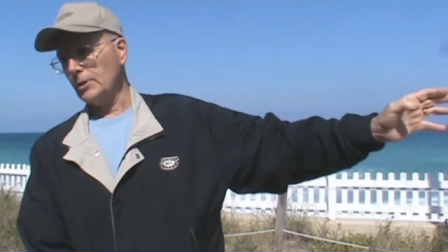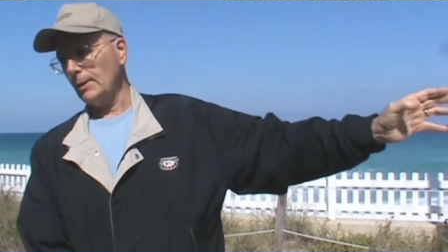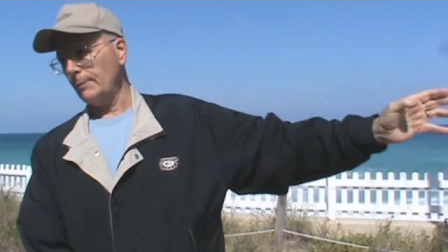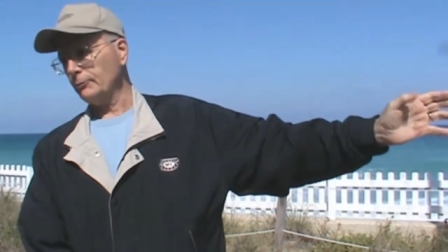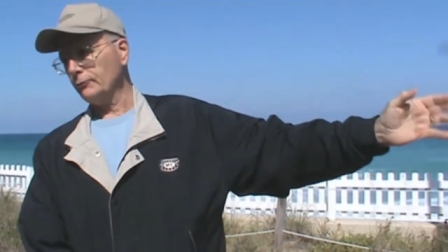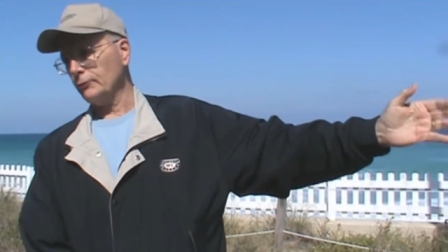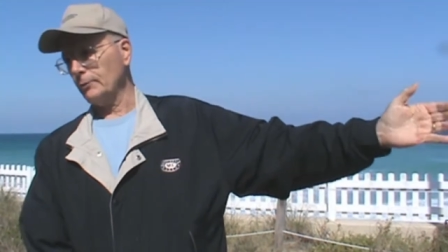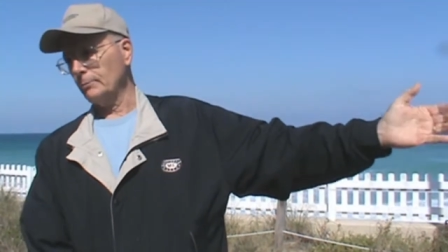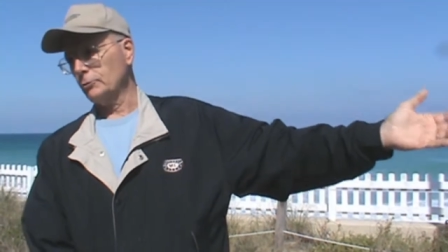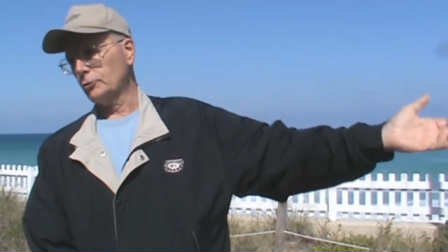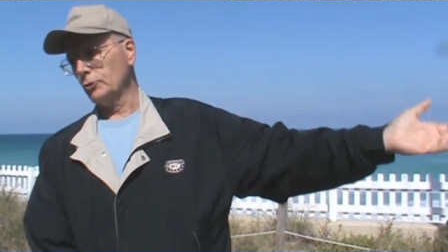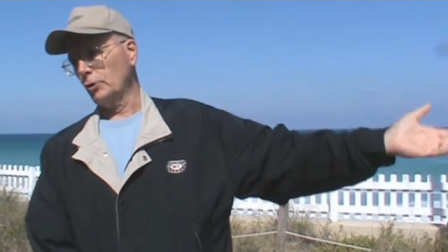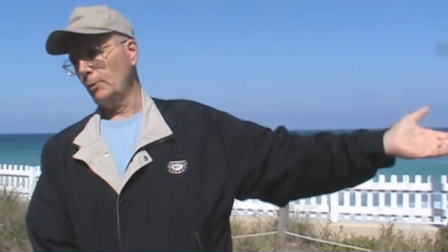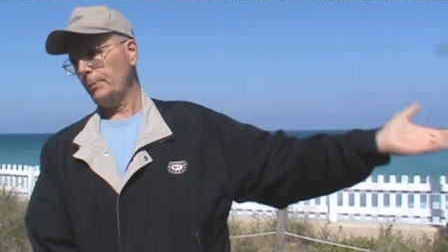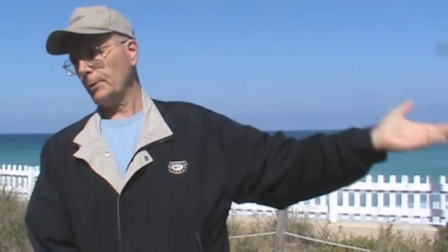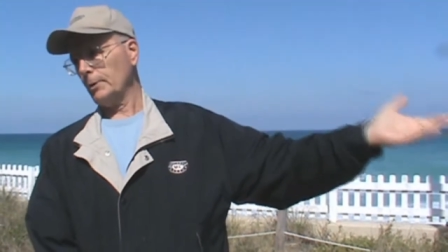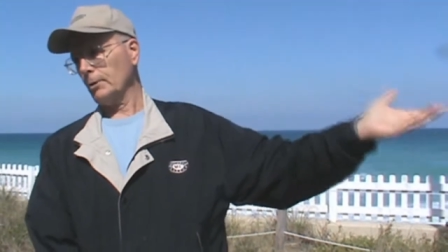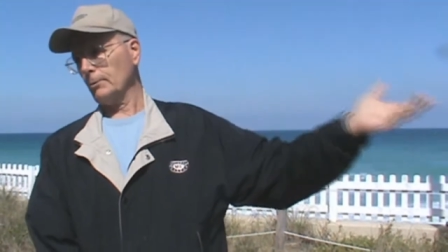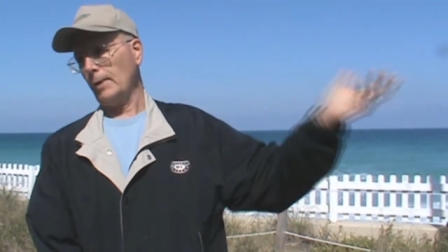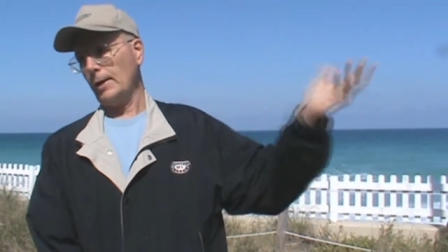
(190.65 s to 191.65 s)
ships from
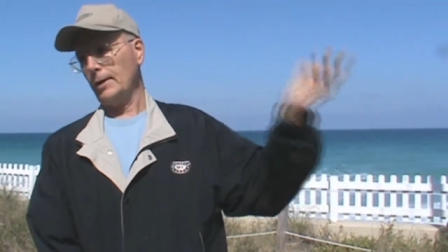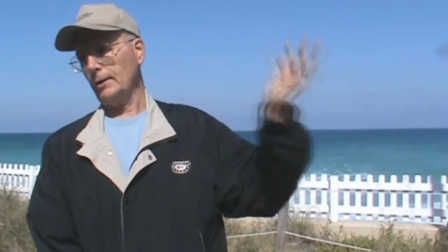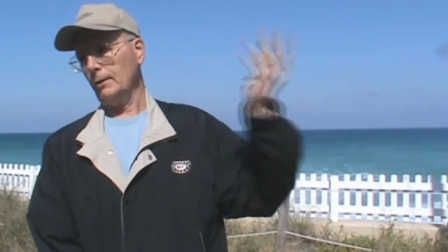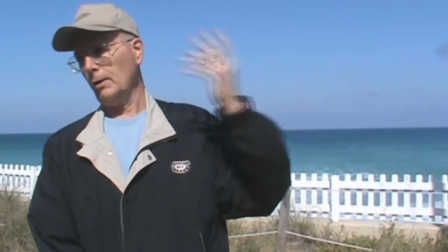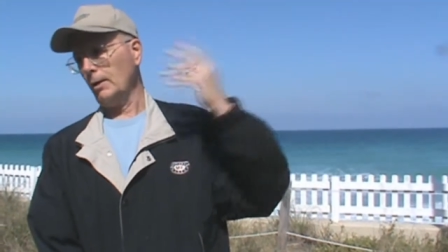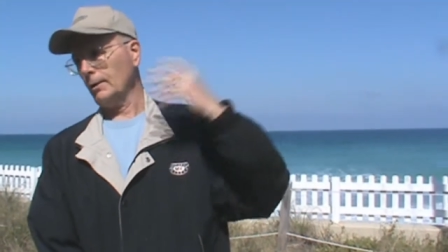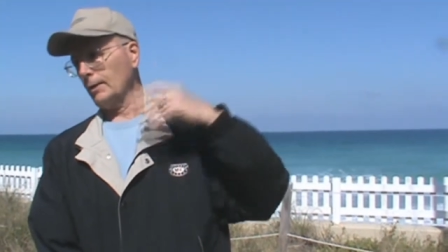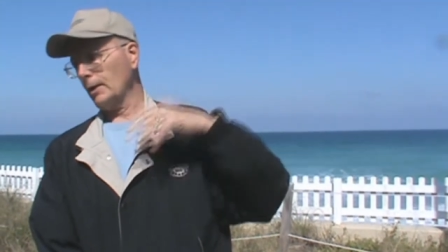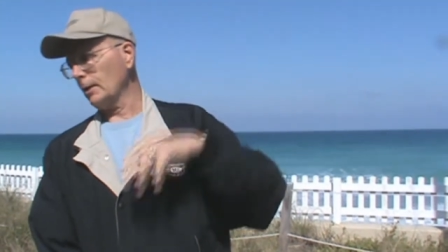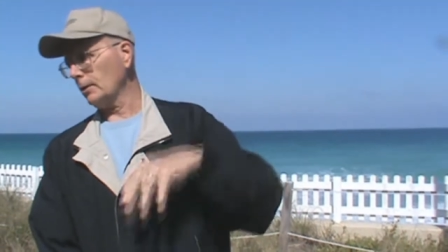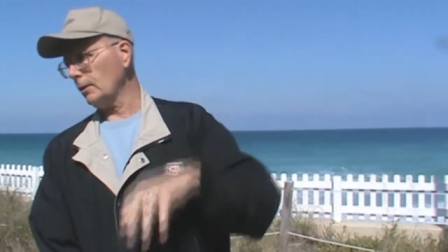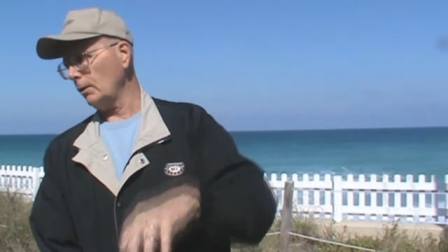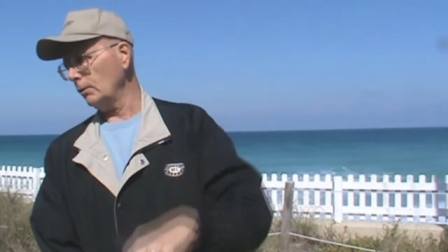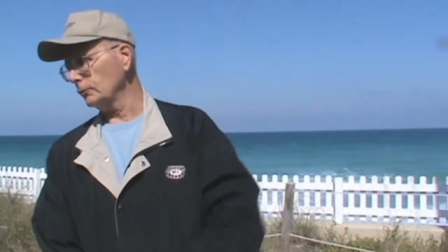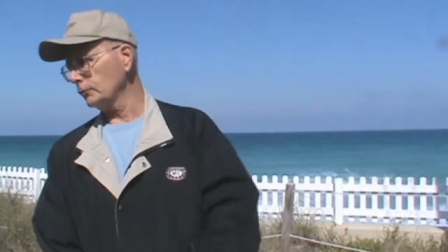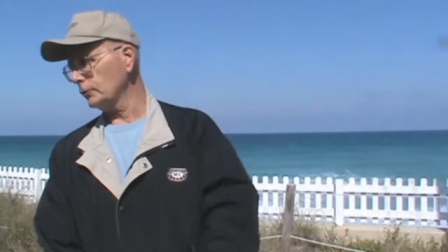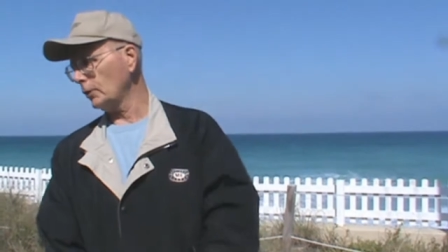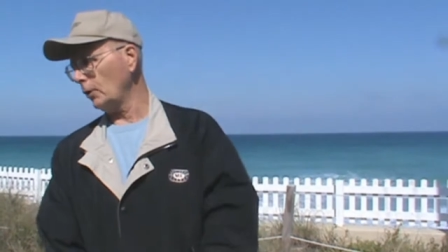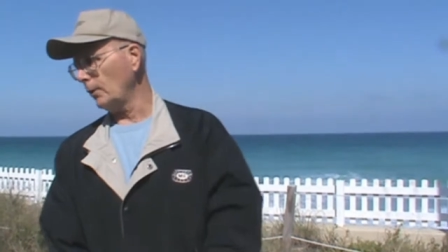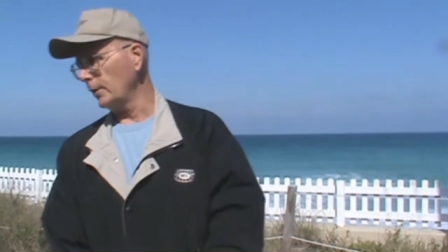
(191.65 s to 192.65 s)
Jupiter right along our
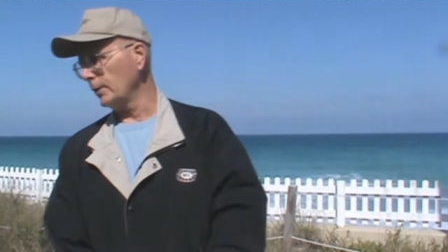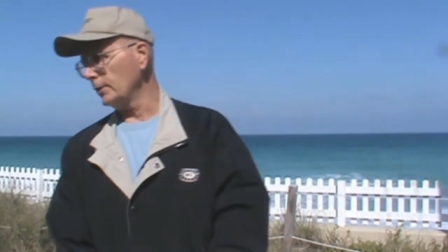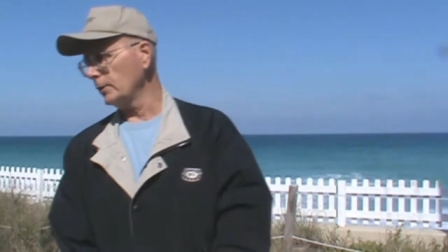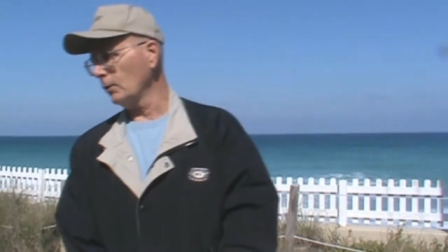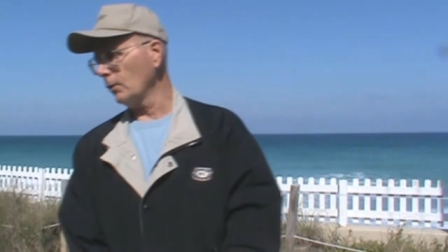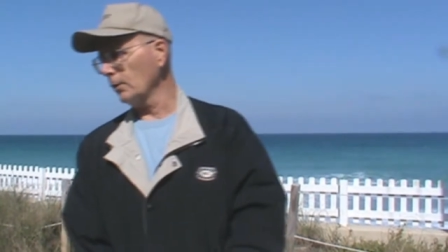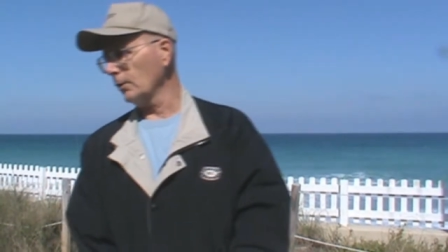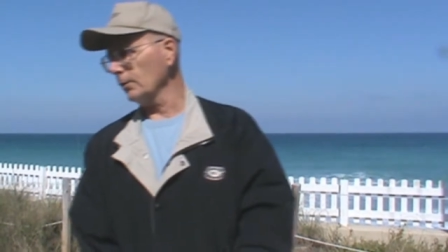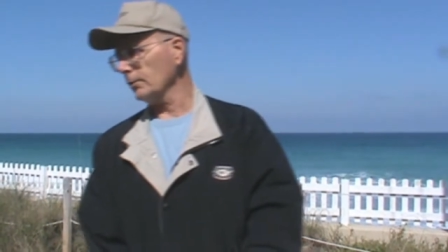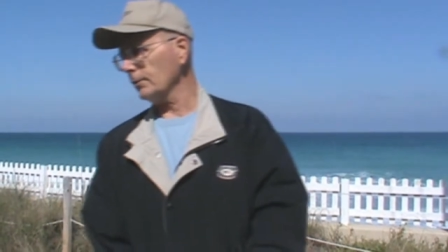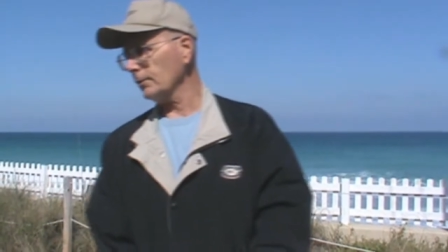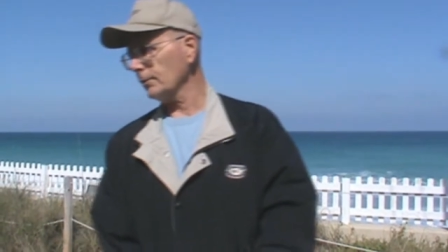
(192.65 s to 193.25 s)
coast going north.